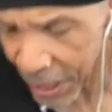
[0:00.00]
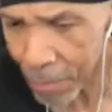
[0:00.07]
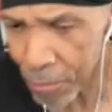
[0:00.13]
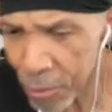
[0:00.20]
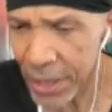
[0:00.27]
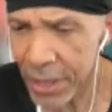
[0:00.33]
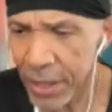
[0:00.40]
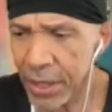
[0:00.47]
I'm
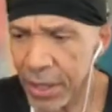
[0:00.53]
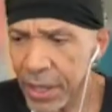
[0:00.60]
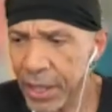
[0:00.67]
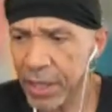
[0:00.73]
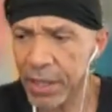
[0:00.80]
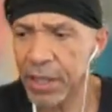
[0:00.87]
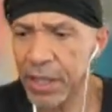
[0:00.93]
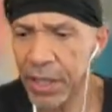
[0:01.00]
running into
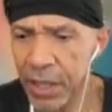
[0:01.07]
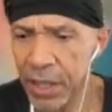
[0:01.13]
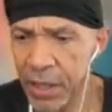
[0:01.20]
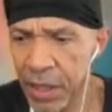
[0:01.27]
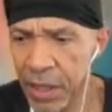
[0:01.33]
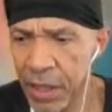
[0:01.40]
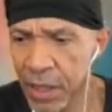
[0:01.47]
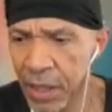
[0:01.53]
kids that
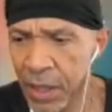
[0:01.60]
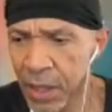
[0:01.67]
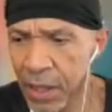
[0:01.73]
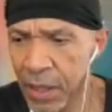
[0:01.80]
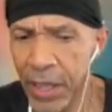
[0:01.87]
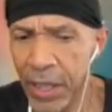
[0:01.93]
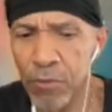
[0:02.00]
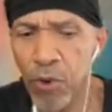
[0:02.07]

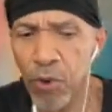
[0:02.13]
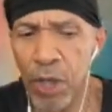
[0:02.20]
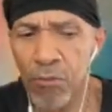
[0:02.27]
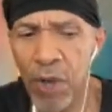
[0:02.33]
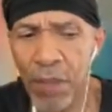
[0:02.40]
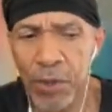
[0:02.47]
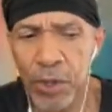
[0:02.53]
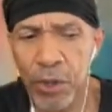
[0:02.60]
like
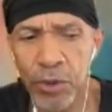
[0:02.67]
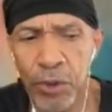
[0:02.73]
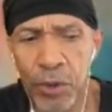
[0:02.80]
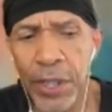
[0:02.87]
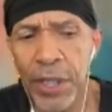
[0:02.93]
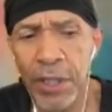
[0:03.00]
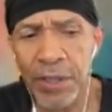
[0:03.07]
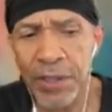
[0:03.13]
Robert
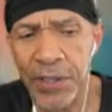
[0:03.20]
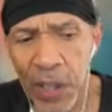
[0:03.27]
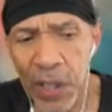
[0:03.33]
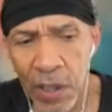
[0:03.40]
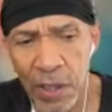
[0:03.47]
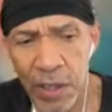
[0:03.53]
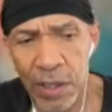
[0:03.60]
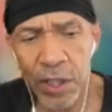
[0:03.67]
Trujillo's
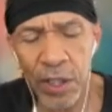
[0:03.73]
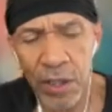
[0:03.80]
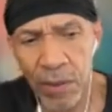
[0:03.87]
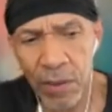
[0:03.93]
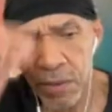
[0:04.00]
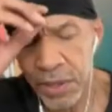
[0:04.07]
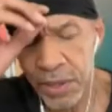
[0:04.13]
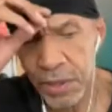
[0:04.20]
son. He
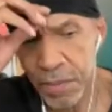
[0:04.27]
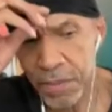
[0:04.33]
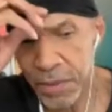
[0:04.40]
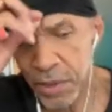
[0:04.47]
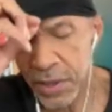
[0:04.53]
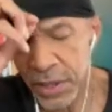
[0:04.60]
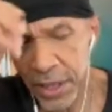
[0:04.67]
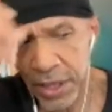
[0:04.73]

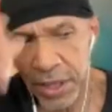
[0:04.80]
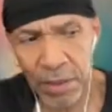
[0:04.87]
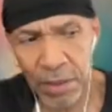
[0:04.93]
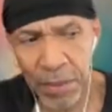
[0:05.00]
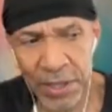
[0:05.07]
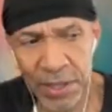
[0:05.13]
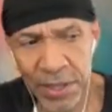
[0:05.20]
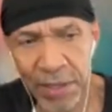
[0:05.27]
looks like he's
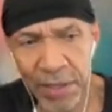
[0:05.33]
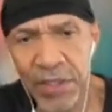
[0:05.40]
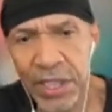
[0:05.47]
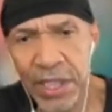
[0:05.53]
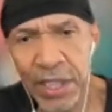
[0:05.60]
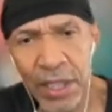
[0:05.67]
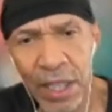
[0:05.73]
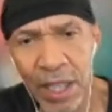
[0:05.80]
about
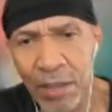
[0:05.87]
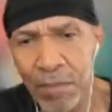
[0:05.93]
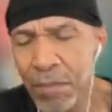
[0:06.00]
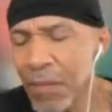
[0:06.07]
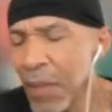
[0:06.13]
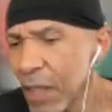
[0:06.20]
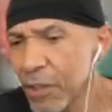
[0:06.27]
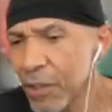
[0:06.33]
17 now.
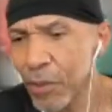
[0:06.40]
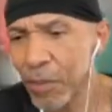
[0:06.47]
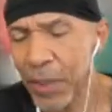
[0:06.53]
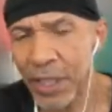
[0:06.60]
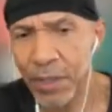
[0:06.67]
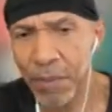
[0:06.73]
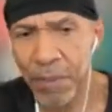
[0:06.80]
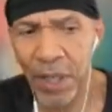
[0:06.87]
Monster
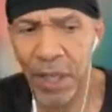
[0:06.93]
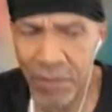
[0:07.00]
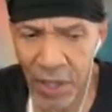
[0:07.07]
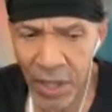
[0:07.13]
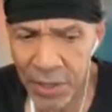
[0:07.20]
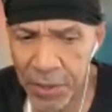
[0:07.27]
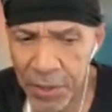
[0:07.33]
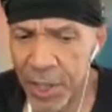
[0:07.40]
bass player. I've
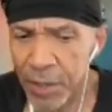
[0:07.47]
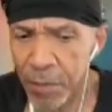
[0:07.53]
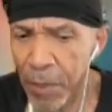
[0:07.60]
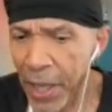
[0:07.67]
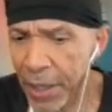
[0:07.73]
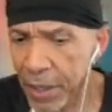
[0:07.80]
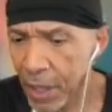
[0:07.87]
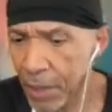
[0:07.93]
gone to see his
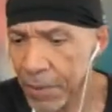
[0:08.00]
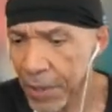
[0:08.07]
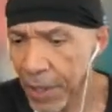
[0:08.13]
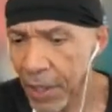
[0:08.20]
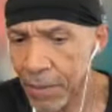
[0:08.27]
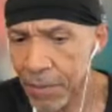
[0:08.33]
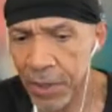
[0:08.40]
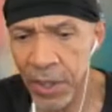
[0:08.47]
band a couple
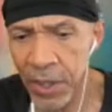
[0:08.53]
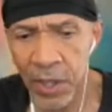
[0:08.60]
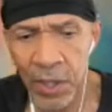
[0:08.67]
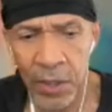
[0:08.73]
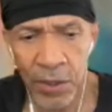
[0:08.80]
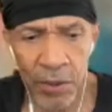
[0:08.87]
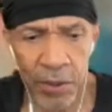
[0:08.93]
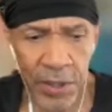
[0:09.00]
times.
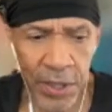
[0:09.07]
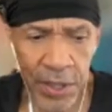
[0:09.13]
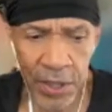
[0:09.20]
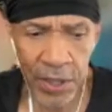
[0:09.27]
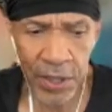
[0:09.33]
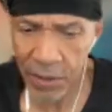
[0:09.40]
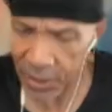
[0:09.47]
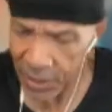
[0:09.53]
Or
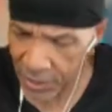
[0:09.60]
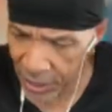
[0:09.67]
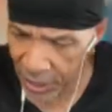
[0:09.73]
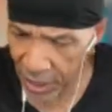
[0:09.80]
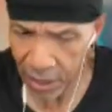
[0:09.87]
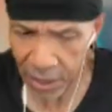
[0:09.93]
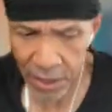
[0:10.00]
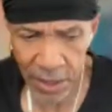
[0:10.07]
you
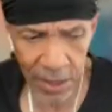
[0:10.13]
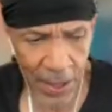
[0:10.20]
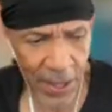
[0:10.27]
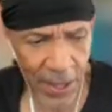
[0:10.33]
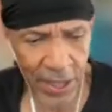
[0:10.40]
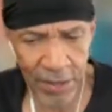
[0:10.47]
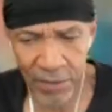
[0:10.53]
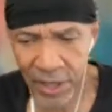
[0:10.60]
got
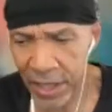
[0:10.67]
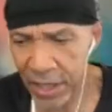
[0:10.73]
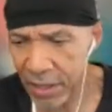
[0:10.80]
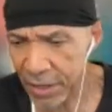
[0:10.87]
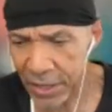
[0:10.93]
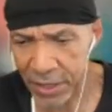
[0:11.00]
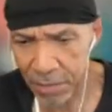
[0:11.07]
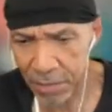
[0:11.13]
Eddie Van
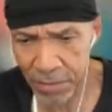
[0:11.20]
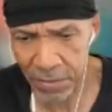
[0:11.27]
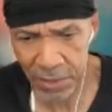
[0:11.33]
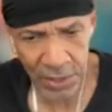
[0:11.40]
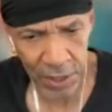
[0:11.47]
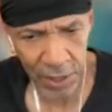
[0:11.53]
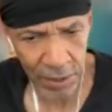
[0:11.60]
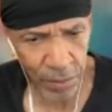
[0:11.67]
Halen's
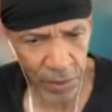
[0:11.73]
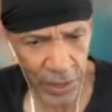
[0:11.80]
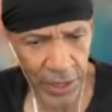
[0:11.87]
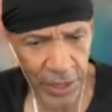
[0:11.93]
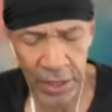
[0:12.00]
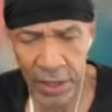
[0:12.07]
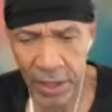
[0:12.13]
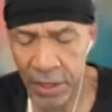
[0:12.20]
son
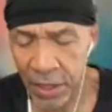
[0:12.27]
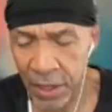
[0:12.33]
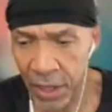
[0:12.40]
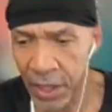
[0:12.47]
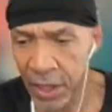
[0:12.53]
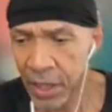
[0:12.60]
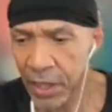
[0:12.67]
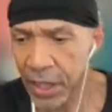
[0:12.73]
playing, and
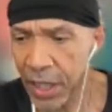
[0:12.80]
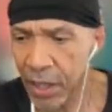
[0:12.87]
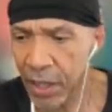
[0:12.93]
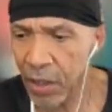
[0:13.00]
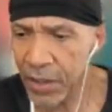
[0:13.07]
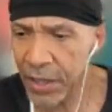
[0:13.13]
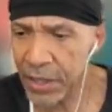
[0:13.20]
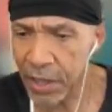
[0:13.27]
you got
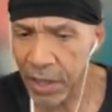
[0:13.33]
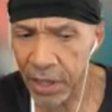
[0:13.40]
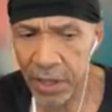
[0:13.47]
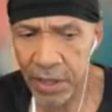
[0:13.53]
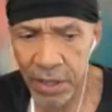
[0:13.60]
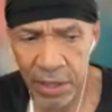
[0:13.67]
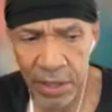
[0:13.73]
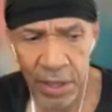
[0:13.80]
all these
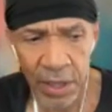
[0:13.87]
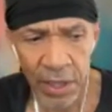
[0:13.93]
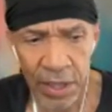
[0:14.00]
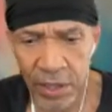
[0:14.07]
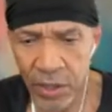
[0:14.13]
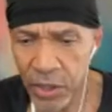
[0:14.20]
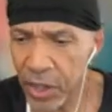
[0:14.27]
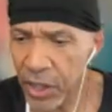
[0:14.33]
kids,
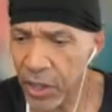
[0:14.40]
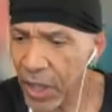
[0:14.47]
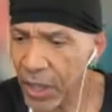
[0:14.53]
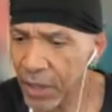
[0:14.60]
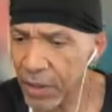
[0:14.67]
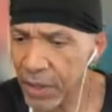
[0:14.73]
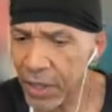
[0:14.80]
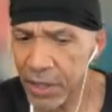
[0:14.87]
and you can go
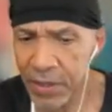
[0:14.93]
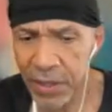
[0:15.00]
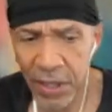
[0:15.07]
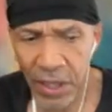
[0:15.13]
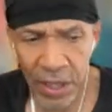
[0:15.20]
down the list.